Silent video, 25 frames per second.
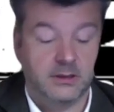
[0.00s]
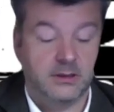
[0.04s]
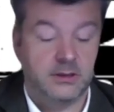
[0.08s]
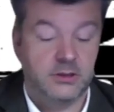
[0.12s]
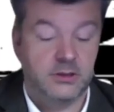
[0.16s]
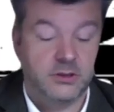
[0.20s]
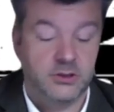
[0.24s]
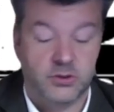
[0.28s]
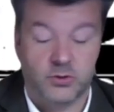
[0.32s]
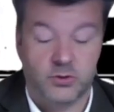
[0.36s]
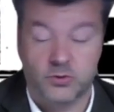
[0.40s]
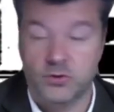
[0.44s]

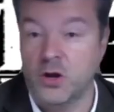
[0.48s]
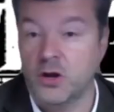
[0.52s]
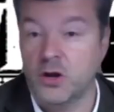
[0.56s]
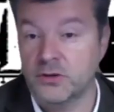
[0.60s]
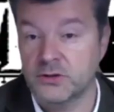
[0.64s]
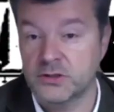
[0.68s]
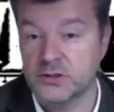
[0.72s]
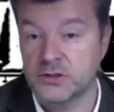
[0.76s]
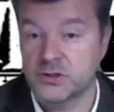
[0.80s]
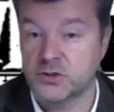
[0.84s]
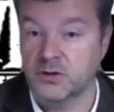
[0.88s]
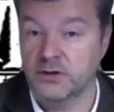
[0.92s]
So
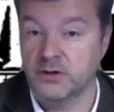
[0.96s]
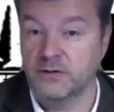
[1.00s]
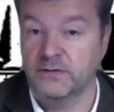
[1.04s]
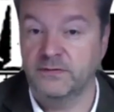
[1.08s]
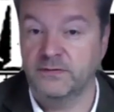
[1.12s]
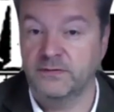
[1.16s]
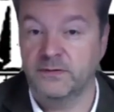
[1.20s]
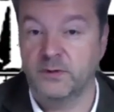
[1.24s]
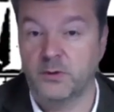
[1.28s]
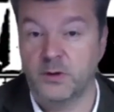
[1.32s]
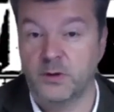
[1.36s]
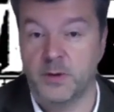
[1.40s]
nothing's going to
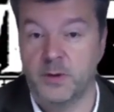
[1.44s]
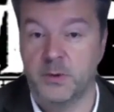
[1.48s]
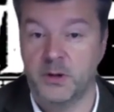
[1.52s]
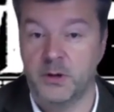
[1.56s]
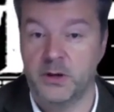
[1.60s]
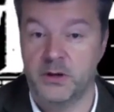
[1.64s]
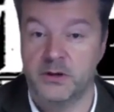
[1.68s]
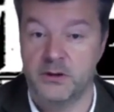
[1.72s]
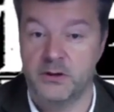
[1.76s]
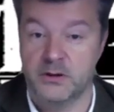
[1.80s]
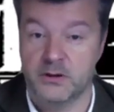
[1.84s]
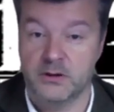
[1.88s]
float
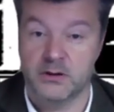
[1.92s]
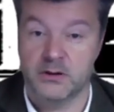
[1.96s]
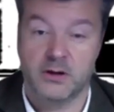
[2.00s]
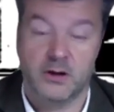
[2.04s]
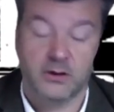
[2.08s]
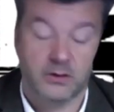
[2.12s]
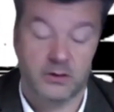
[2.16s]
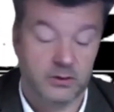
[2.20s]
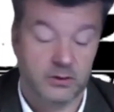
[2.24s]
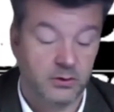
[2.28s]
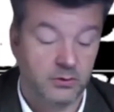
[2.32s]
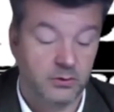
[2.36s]
about
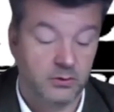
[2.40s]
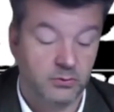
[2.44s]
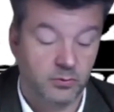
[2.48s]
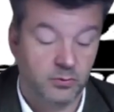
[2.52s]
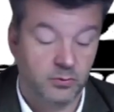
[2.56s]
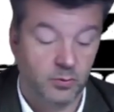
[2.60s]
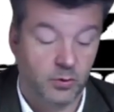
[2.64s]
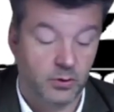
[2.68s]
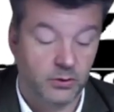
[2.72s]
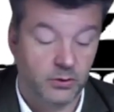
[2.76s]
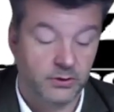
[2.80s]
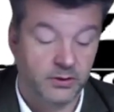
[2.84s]
or go
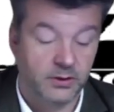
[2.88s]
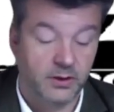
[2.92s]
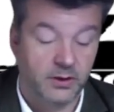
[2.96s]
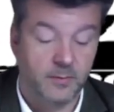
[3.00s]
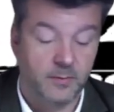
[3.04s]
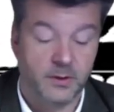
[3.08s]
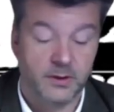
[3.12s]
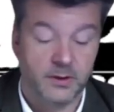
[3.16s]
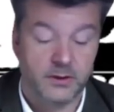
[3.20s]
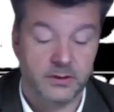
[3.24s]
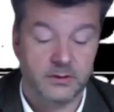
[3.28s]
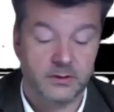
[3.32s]
wandering
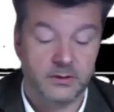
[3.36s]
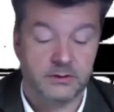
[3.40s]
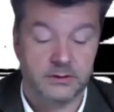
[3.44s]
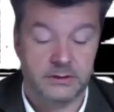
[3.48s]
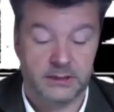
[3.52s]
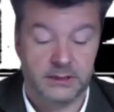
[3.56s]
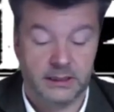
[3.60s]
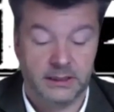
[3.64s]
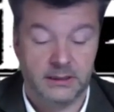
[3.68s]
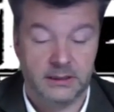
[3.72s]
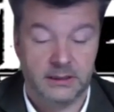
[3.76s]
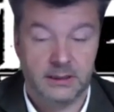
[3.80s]
about on
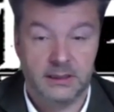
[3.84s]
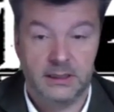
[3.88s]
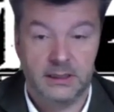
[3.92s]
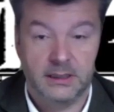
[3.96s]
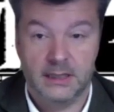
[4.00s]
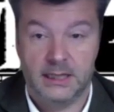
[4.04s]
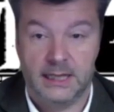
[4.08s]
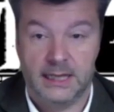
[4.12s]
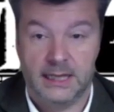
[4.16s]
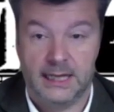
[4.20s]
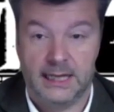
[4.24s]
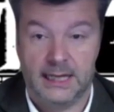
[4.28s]
you,
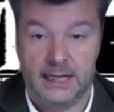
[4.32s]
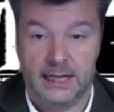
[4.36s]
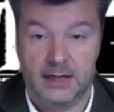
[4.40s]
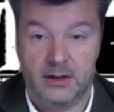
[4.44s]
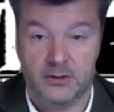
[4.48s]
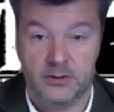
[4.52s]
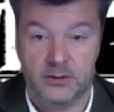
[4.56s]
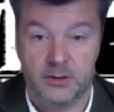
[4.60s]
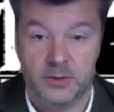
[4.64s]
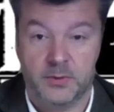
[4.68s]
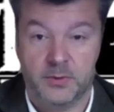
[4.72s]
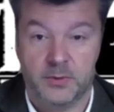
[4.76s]

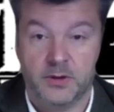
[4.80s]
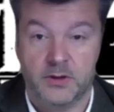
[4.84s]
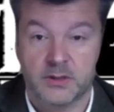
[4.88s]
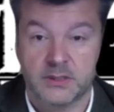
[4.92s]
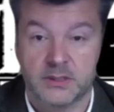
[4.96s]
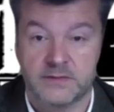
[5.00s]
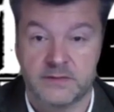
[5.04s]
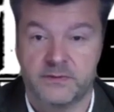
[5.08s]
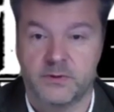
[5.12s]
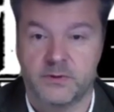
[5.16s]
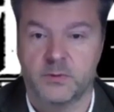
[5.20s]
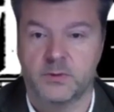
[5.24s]
on your box,
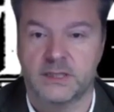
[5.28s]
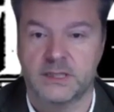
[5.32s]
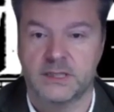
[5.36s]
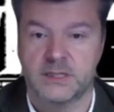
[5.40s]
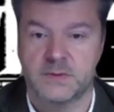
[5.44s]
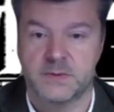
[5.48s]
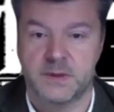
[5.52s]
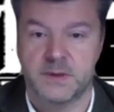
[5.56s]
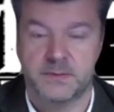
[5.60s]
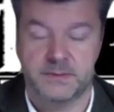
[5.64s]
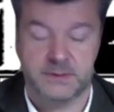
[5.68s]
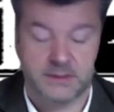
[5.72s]
if you're one of these
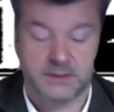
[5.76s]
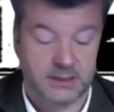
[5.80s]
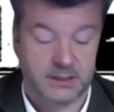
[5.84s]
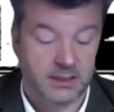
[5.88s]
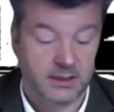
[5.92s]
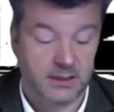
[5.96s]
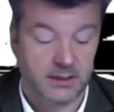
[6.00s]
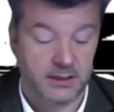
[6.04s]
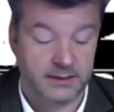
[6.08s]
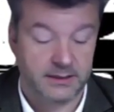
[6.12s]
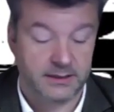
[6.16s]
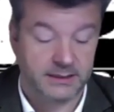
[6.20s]
people that
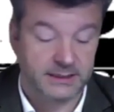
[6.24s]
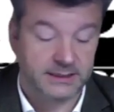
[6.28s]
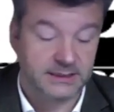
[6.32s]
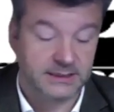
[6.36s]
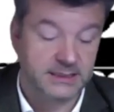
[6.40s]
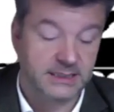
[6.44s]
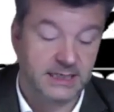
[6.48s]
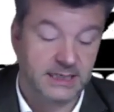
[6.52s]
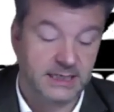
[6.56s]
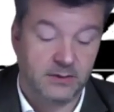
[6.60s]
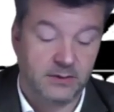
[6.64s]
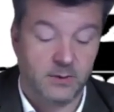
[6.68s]
carry things
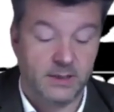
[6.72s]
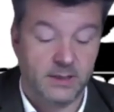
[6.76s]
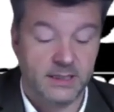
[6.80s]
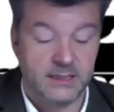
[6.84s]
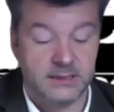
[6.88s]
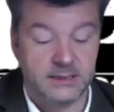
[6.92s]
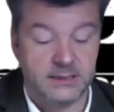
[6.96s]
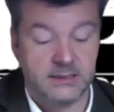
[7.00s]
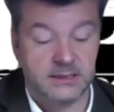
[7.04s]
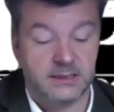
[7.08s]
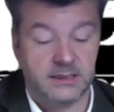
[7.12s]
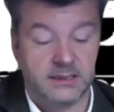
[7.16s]
sideways
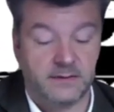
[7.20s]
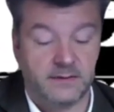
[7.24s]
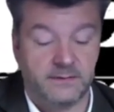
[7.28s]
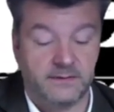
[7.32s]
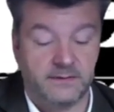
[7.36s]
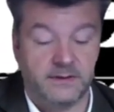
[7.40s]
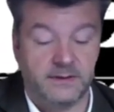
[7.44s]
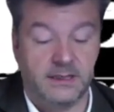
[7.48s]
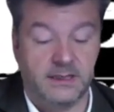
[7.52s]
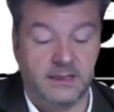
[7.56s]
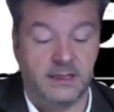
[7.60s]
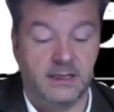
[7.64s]
and stuff.
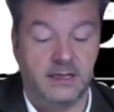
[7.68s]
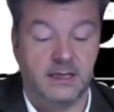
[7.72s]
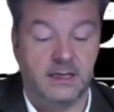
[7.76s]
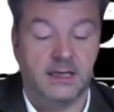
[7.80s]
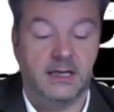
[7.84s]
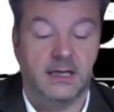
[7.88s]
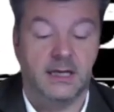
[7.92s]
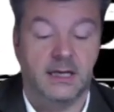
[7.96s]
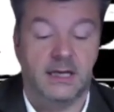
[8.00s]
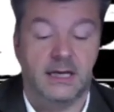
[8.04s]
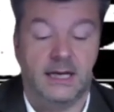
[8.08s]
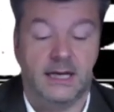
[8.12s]

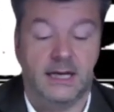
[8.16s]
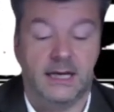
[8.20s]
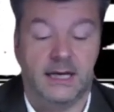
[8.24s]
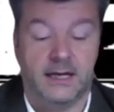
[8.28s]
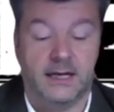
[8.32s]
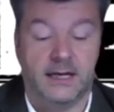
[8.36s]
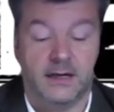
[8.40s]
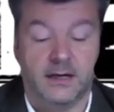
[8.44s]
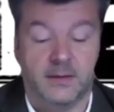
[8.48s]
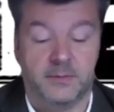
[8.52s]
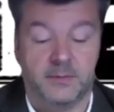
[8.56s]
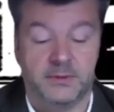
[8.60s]

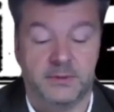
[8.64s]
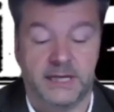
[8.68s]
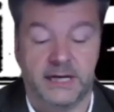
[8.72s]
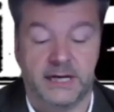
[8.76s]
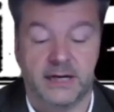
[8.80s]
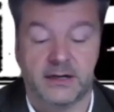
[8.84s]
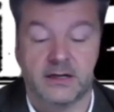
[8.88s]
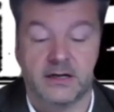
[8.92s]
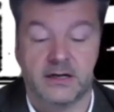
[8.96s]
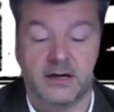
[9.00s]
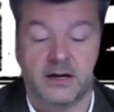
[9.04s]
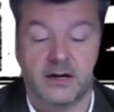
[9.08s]
And our player
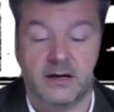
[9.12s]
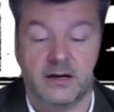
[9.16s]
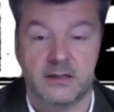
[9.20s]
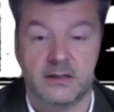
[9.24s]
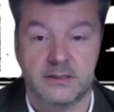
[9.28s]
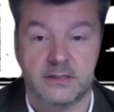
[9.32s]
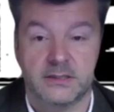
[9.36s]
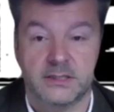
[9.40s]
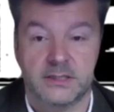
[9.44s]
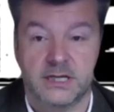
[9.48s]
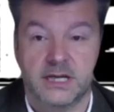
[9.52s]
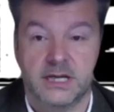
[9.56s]

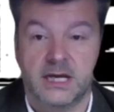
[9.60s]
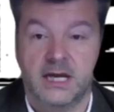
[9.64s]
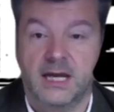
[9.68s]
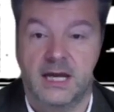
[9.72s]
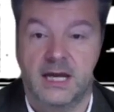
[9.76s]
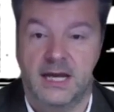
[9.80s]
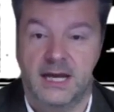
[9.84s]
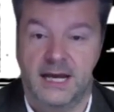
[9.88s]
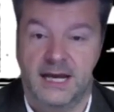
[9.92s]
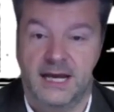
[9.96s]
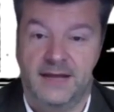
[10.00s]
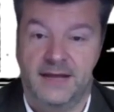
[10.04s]
cards,
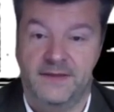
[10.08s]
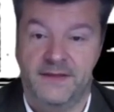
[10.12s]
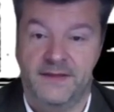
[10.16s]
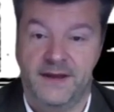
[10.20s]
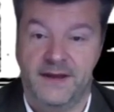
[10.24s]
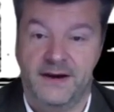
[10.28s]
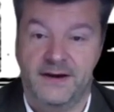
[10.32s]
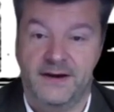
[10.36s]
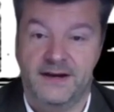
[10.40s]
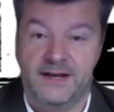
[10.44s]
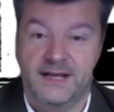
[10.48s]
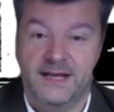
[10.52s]
and
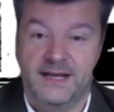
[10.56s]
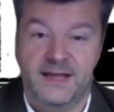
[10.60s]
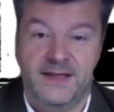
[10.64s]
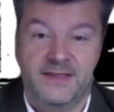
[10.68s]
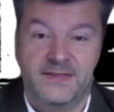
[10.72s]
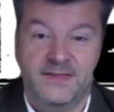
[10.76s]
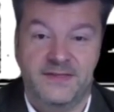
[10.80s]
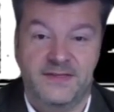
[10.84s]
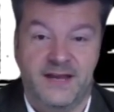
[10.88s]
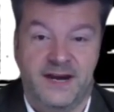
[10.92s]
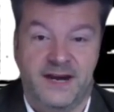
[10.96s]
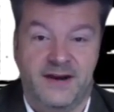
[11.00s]

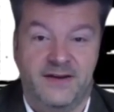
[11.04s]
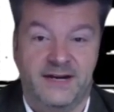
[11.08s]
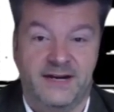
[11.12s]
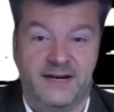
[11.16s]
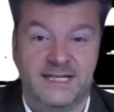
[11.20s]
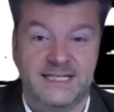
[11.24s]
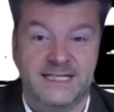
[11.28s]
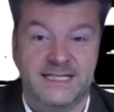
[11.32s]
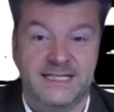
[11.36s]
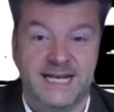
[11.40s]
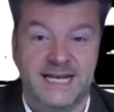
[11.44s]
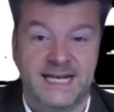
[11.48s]
they're
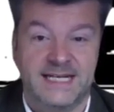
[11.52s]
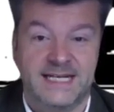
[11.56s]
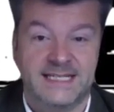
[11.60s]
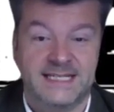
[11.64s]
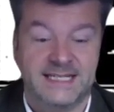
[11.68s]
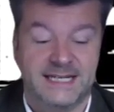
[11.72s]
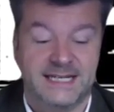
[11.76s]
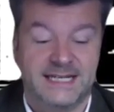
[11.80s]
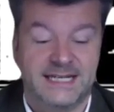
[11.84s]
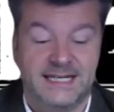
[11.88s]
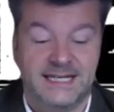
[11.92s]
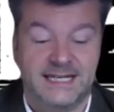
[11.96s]

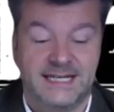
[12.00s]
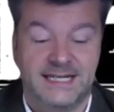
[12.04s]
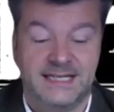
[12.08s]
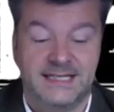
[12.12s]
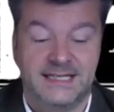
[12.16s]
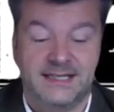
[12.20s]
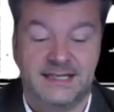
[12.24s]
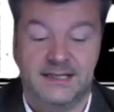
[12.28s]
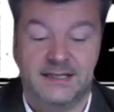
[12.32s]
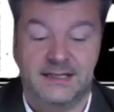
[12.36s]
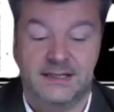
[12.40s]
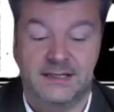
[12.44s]
indented
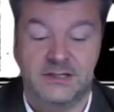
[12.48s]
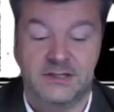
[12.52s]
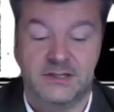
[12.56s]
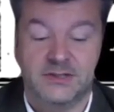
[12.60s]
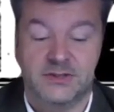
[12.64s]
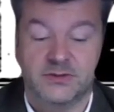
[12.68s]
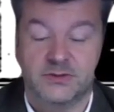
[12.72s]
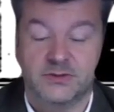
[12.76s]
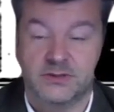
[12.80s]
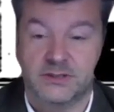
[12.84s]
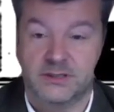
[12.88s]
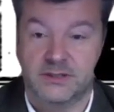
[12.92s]

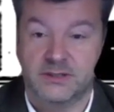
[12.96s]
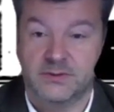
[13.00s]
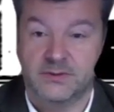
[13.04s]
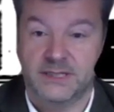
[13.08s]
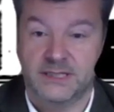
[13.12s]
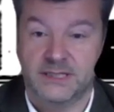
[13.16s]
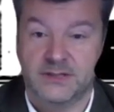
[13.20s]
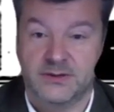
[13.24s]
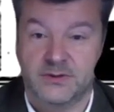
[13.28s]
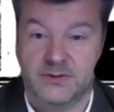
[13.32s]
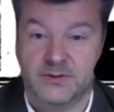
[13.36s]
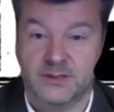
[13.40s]
so that your wee
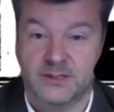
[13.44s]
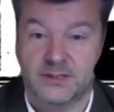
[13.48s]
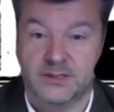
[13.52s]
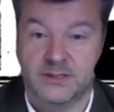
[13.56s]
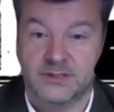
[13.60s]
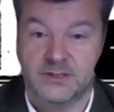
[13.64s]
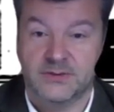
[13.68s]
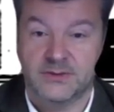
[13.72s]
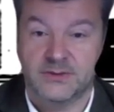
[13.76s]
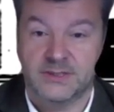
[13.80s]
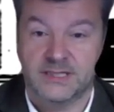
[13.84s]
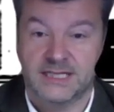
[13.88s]
tokens
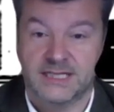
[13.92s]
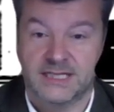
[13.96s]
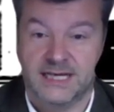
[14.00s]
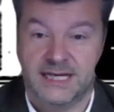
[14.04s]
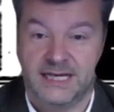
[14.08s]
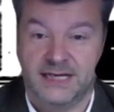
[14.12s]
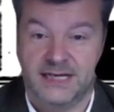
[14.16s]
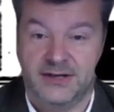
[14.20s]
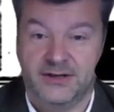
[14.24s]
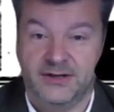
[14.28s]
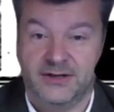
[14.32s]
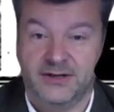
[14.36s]
don't
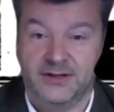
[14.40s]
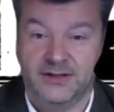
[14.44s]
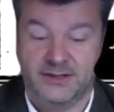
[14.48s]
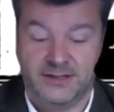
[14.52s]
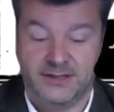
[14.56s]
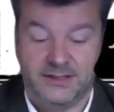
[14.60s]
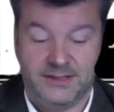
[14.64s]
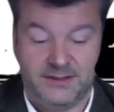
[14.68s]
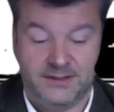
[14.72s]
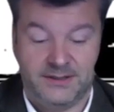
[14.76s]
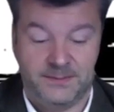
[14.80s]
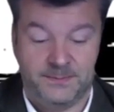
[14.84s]
slide out of
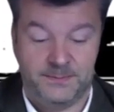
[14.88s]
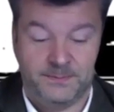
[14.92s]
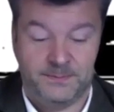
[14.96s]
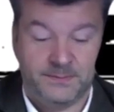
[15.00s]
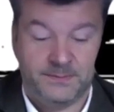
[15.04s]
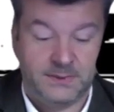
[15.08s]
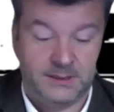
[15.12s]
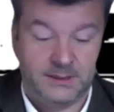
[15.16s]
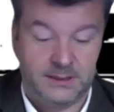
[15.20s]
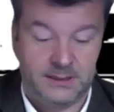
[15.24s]
them.